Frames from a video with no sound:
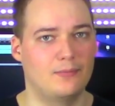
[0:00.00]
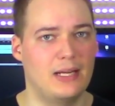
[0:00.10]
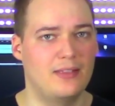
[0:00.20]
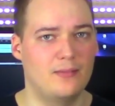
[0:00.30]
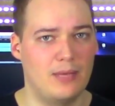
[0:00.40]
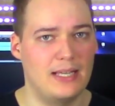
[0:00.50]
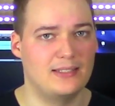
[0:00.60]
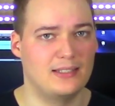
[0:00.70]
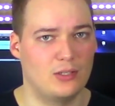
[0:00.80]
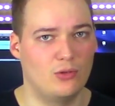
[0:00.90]
make the bass
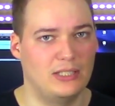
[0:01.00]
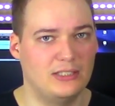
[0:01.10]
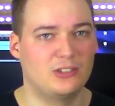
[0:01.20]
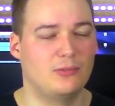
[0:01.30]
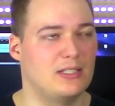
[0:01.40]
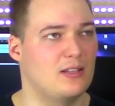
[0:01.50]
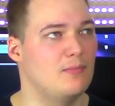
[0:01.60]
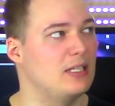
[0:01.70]
its own instrument in the